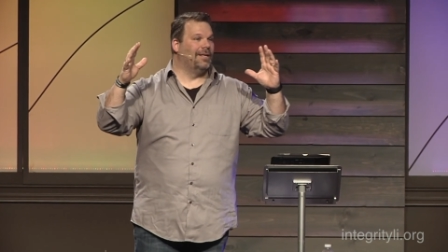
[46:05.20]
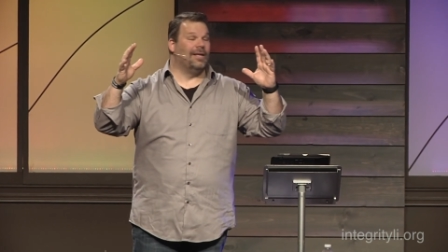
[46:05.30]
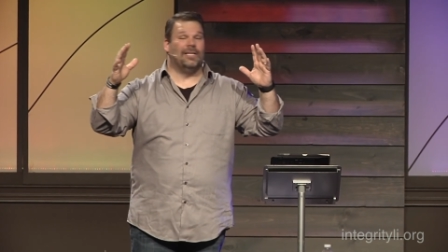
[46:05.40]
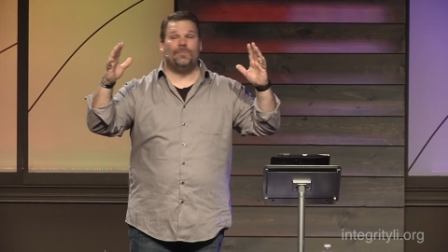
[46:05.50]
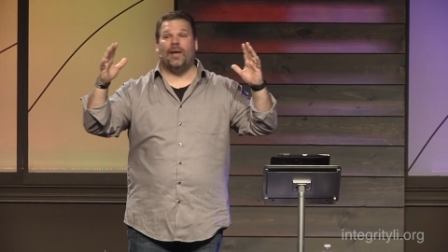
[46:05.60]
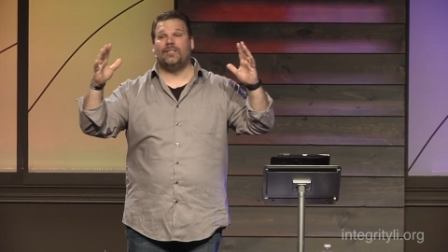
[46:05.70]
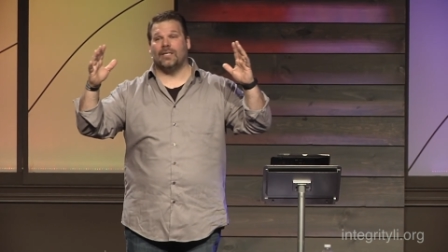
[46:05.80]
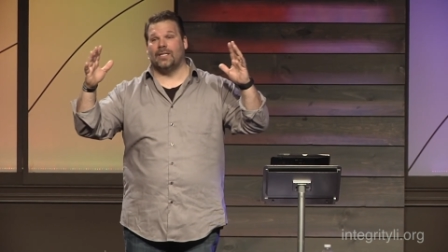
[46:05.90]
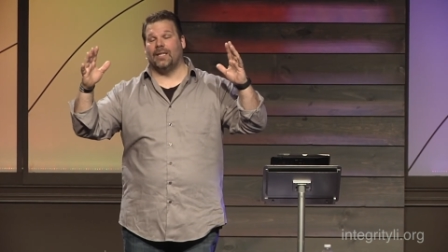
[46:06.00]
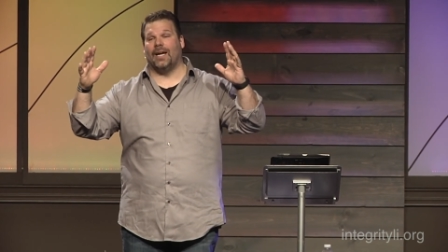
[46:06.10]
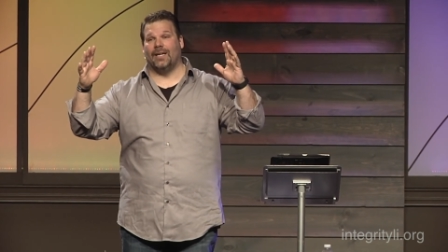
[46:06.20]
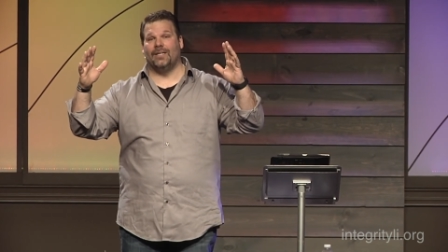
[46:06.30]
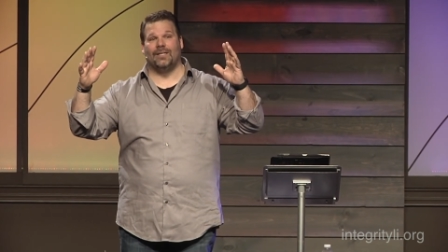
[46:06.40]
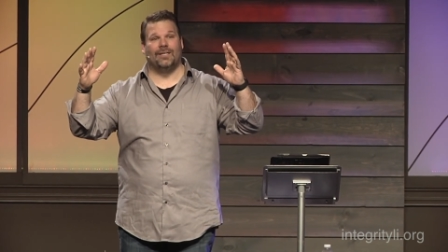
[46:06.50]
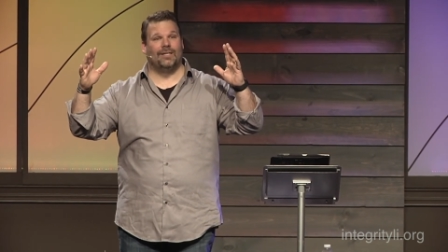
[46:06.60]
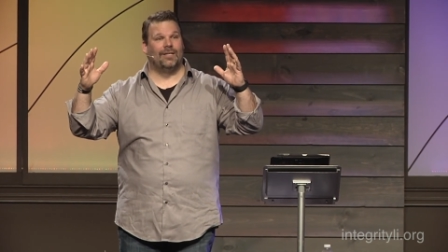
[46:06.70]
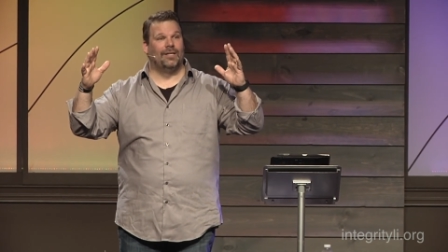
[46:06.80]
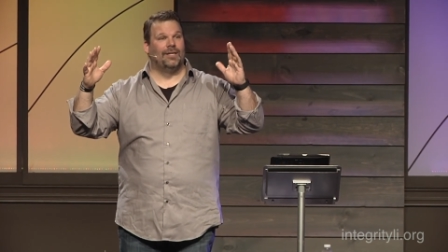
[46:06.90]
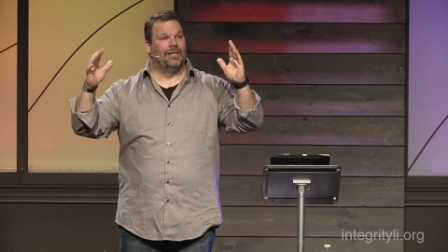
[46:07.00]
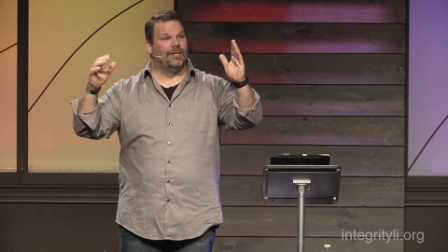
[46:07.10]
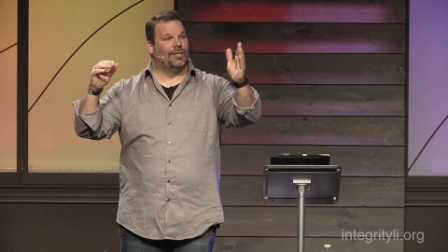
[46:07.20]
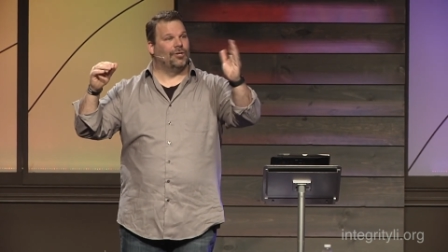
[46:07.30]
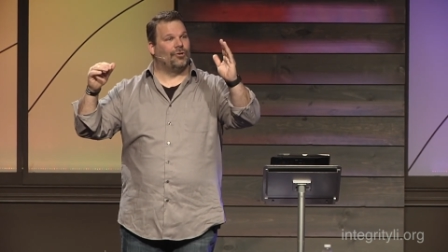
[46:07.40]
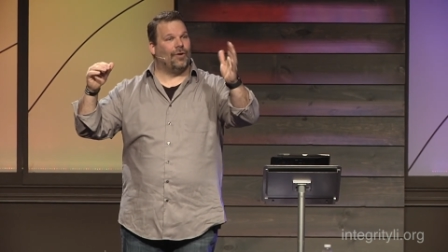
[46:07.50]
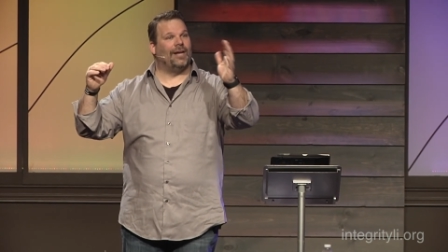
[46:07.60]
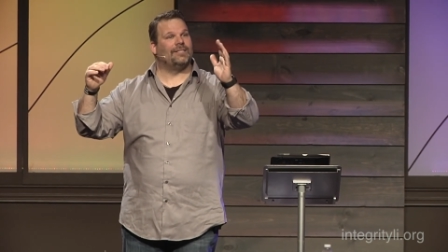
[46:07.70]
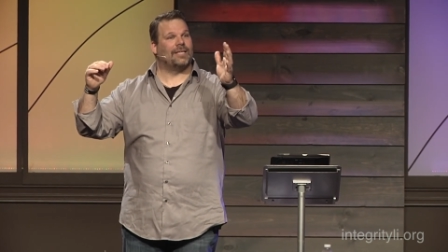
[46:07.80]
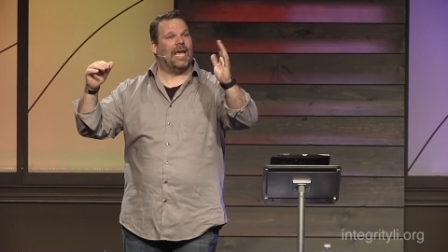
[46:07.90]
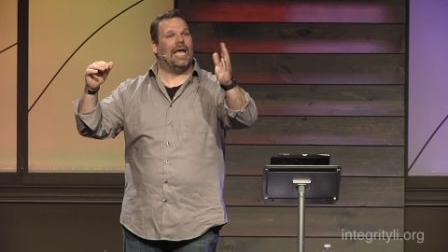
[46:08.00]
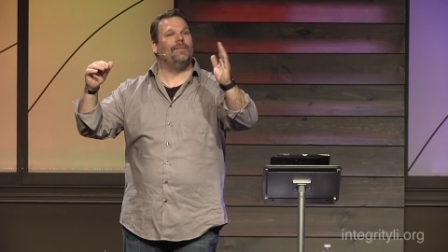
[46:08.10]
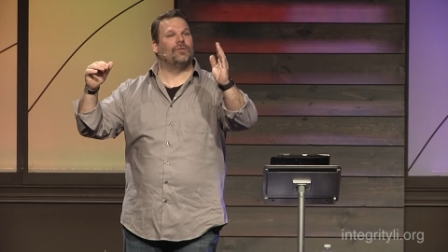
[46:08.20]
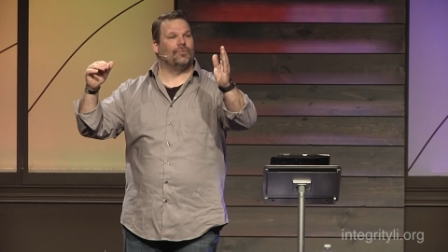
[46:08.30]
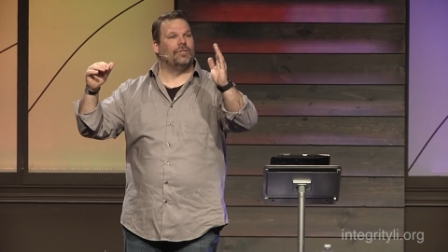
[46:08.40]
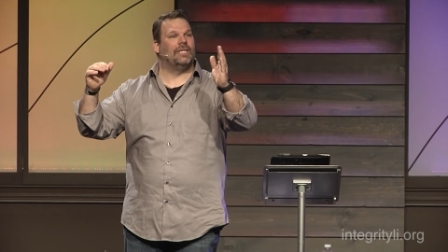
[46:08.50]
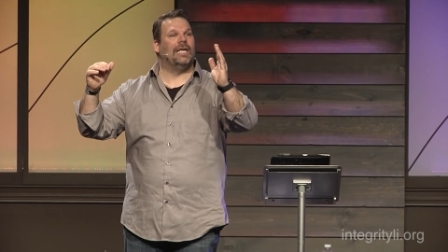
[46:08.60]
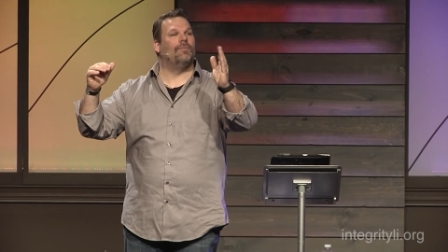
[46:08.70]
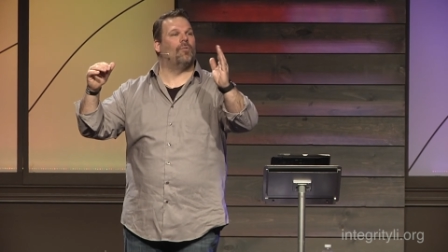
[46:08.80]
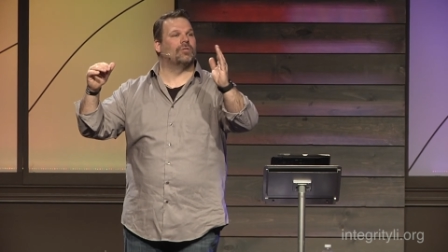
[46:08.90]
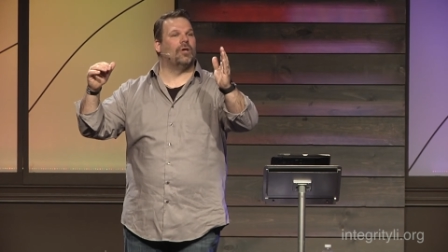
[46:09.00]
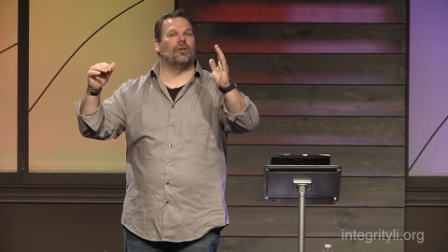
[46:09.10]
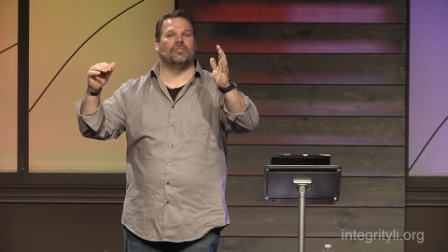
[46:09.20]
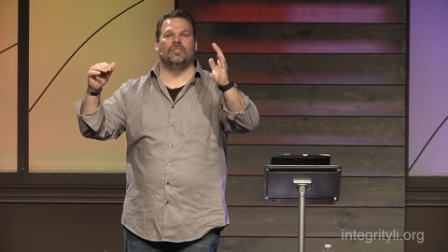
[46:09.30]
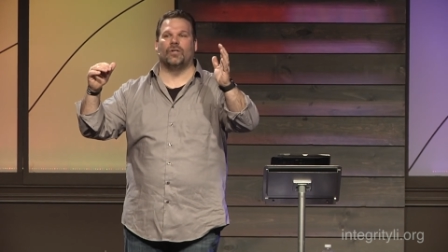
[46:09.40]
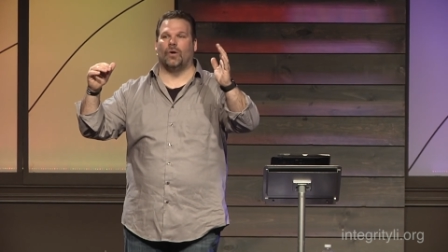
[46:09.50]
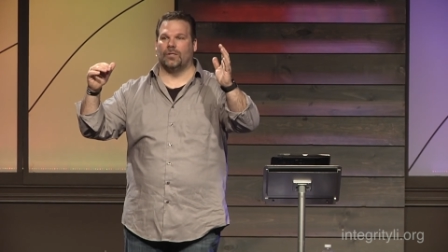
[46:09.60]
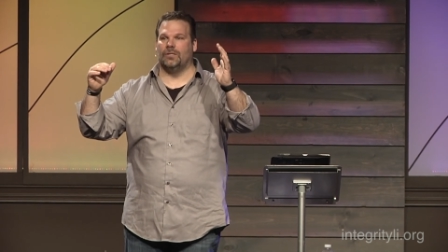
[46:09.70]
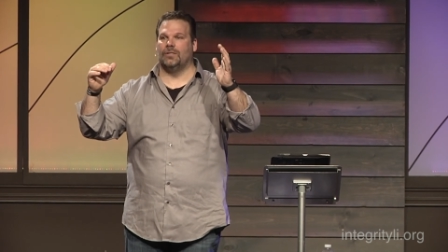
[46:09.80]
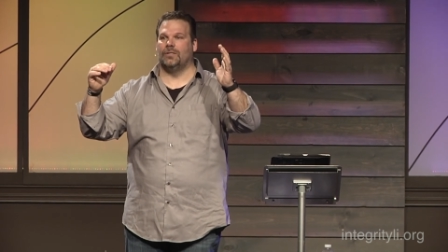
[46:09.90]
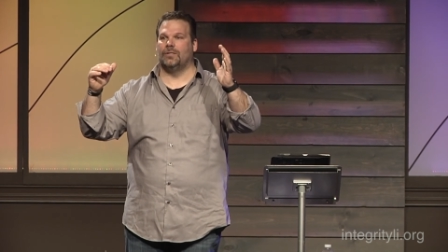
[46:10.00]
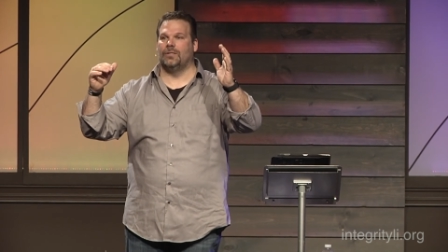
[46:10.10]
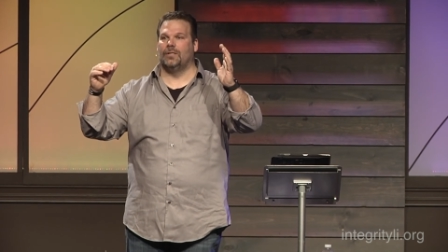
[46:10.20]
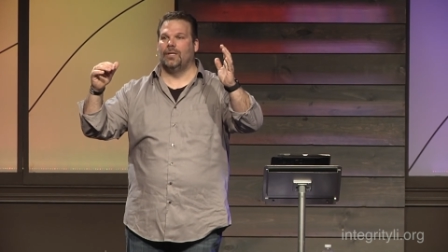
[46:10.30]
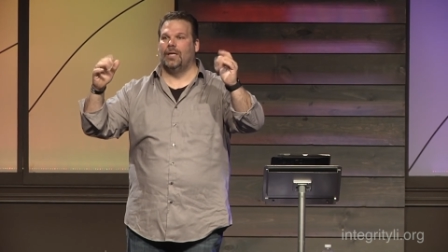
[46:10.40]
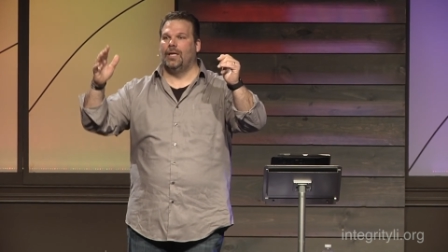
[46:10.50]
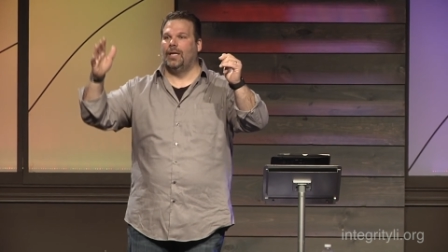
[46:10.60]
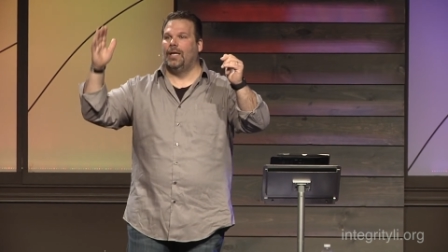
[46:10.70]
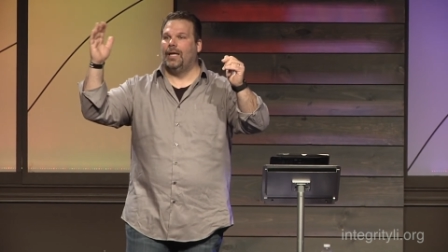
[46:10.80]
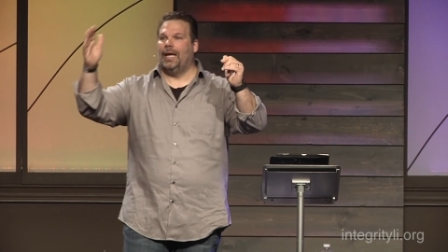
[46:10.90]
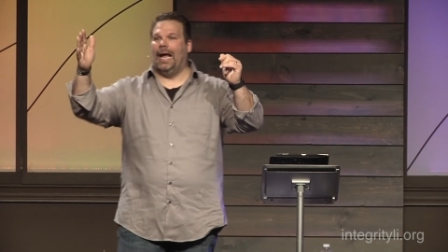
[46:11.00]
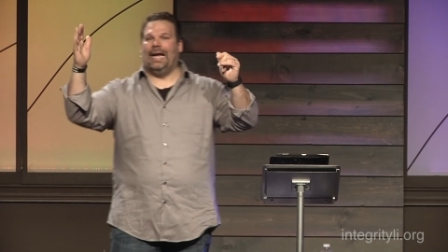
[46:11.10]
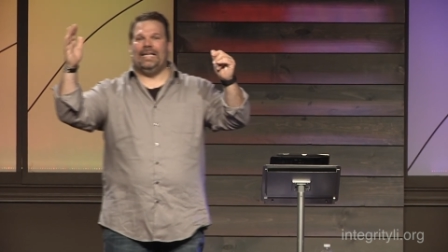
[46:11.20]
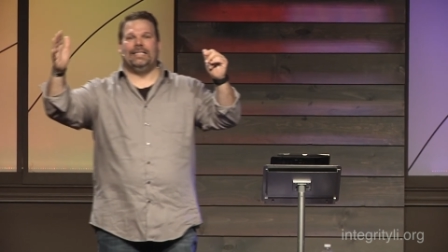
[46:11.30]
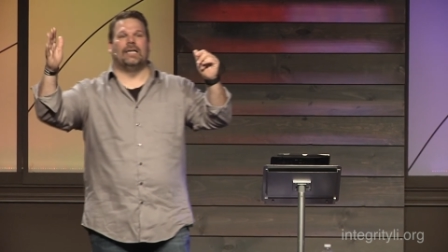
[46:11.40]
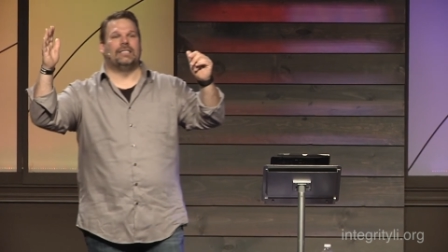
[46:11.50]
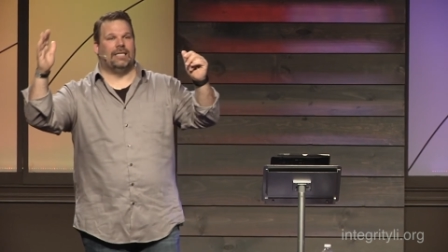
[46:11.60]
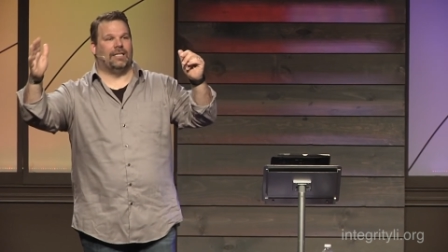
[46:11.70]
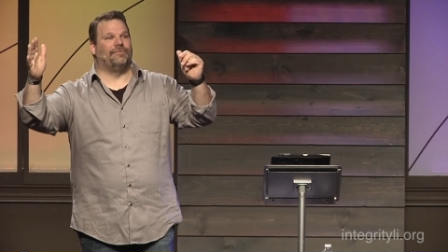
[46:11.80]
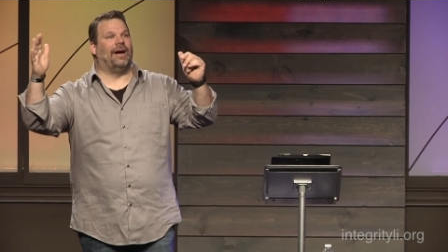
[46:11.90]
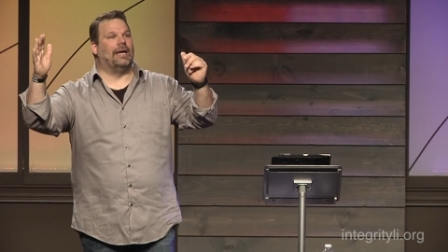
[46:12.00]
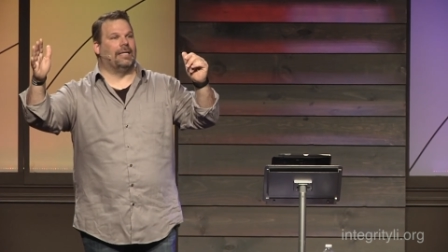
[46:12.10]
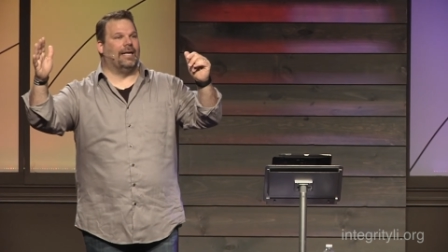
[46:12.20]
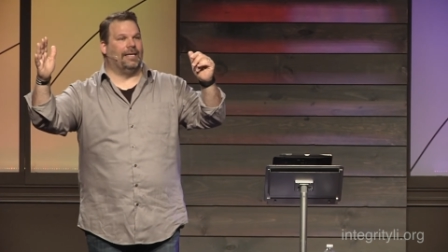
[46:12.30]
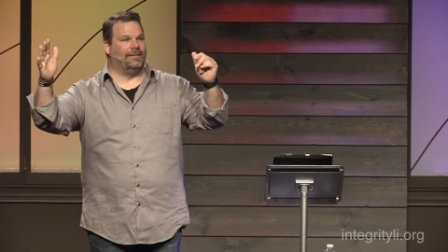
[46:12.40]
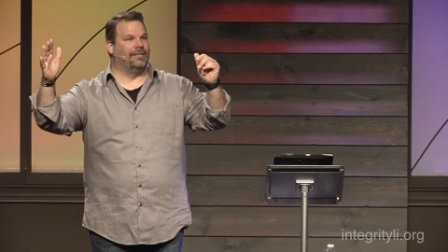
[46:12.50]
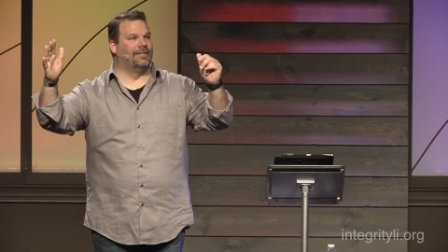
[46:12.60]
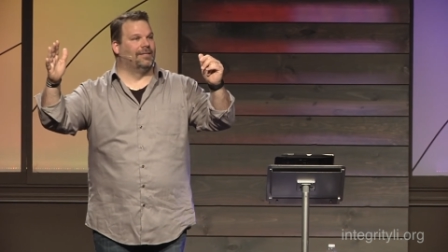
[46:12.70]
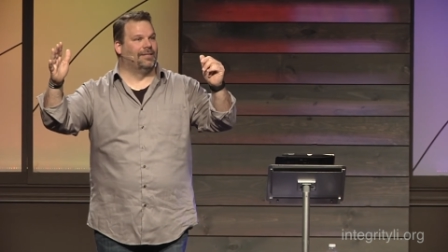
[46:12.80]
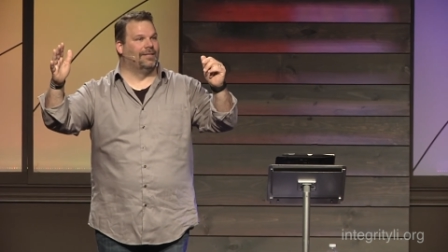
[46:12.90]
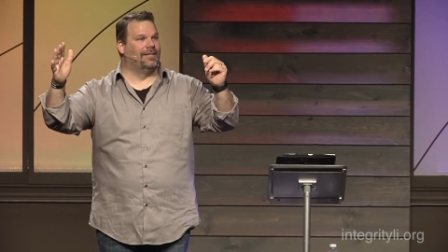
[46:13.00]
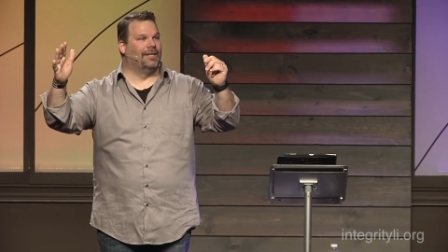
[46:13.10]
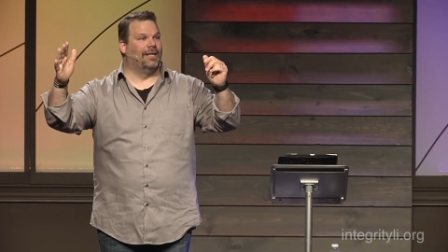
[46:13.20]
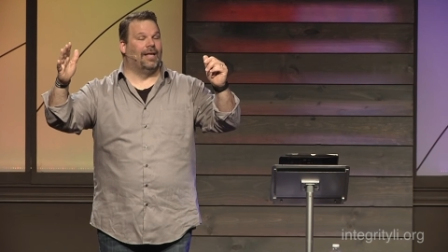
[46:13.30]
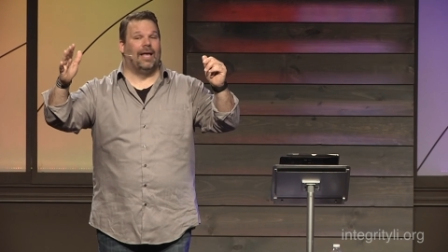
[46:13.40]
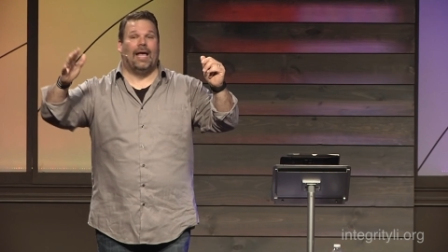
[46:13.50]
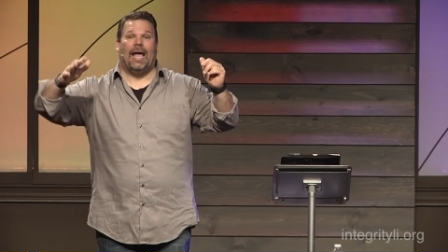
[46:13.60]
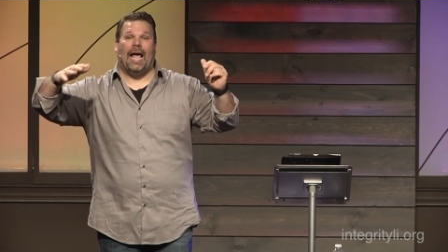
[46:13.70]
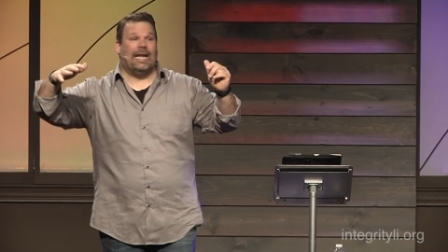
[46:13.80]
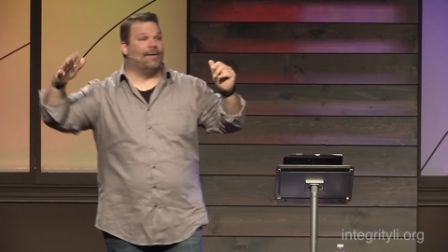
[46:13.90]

is basically that Christ came to redeem what was lost in the garden, and he does it at the final end and